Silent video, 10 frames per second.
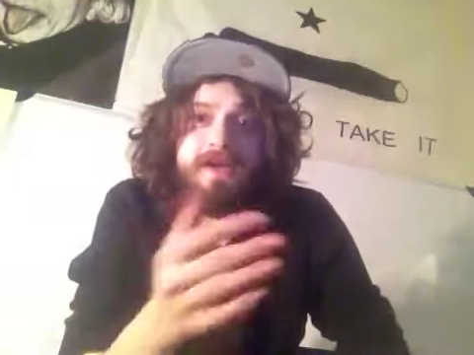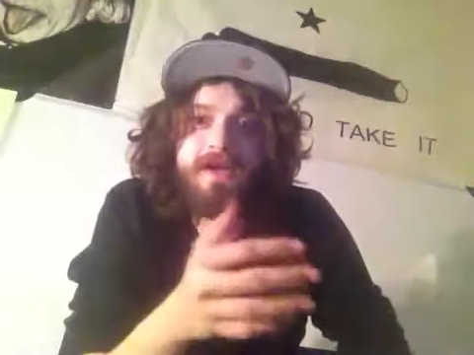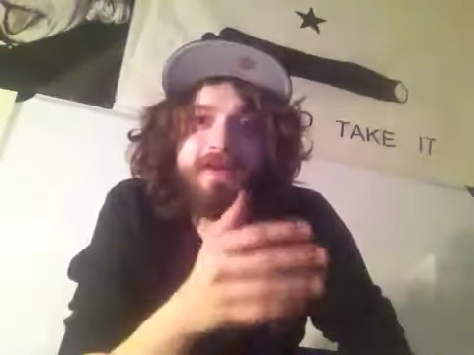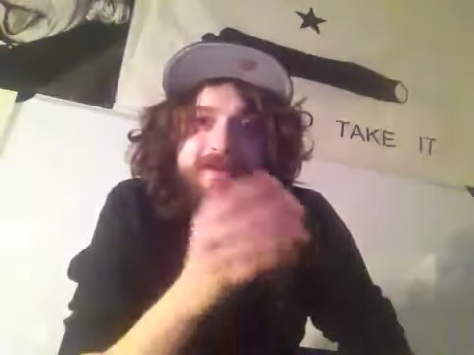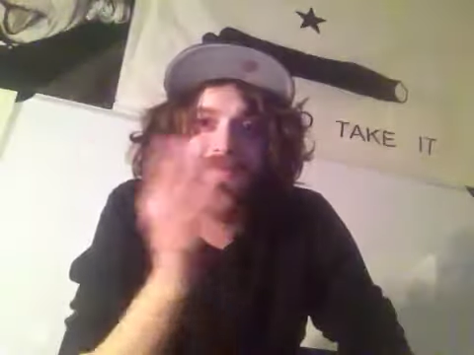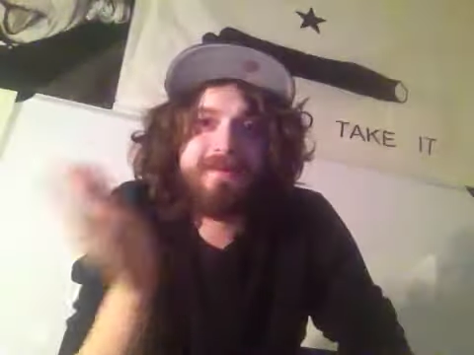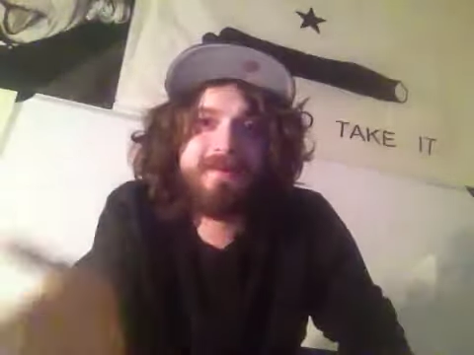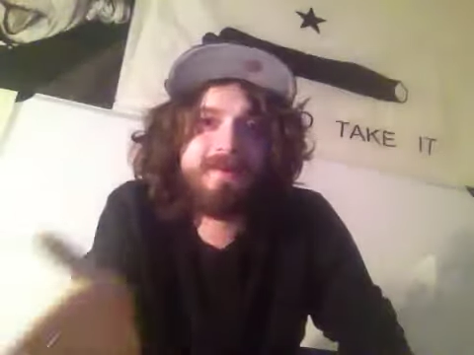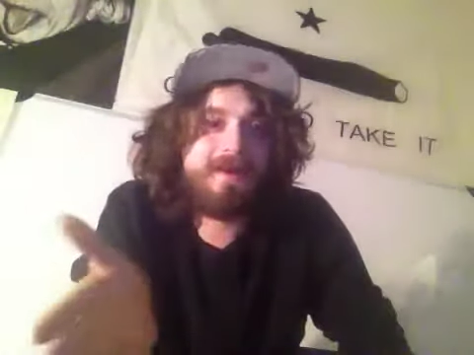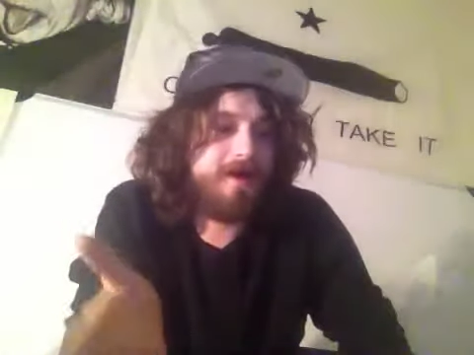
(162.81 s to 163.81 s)
And
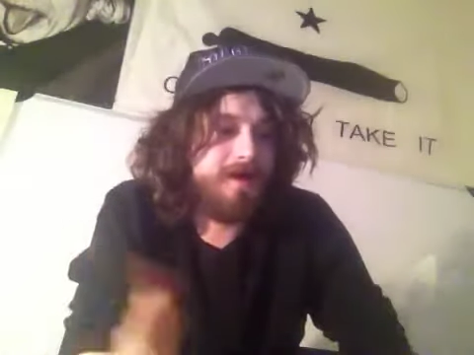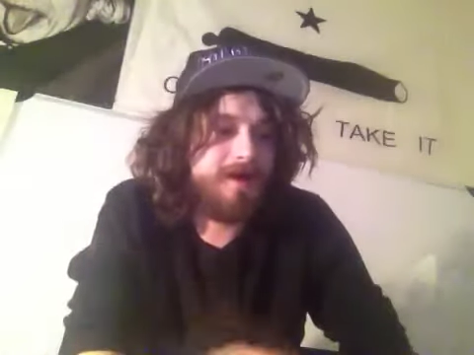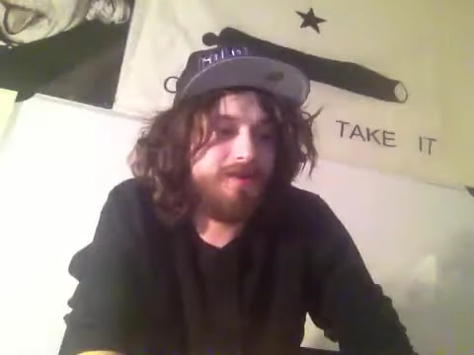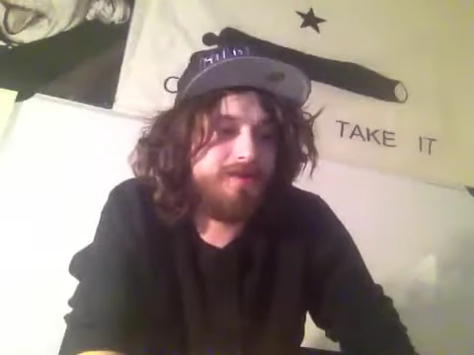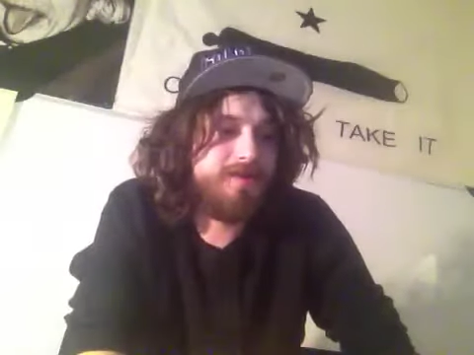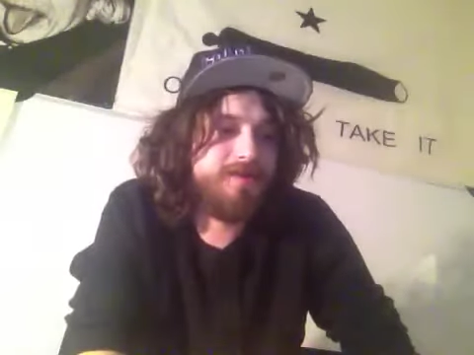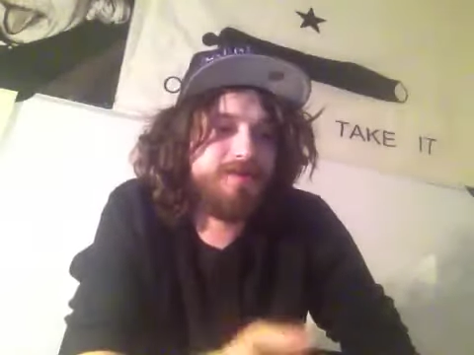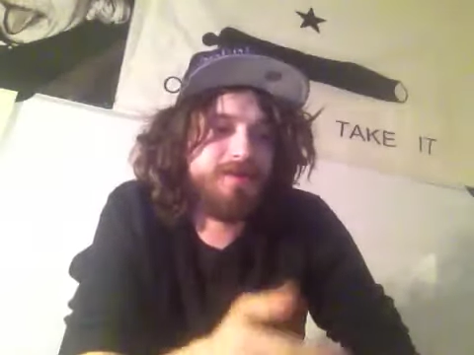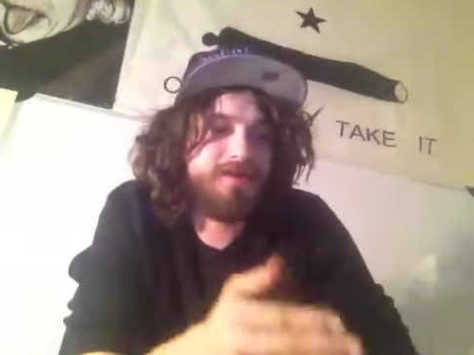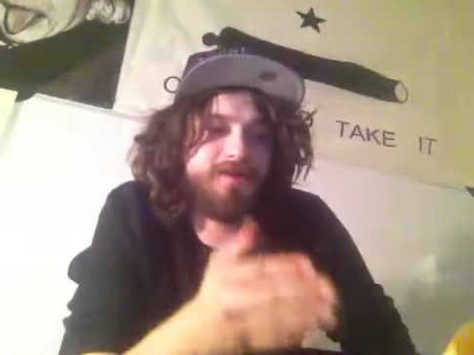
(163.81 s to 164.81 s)
I think
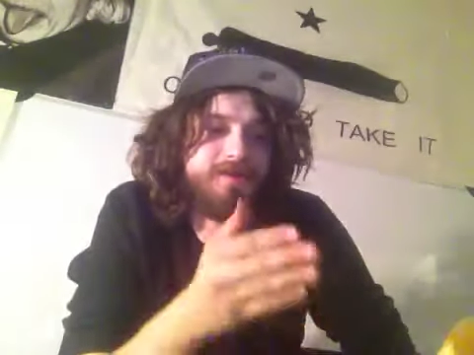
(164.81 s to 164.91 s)
that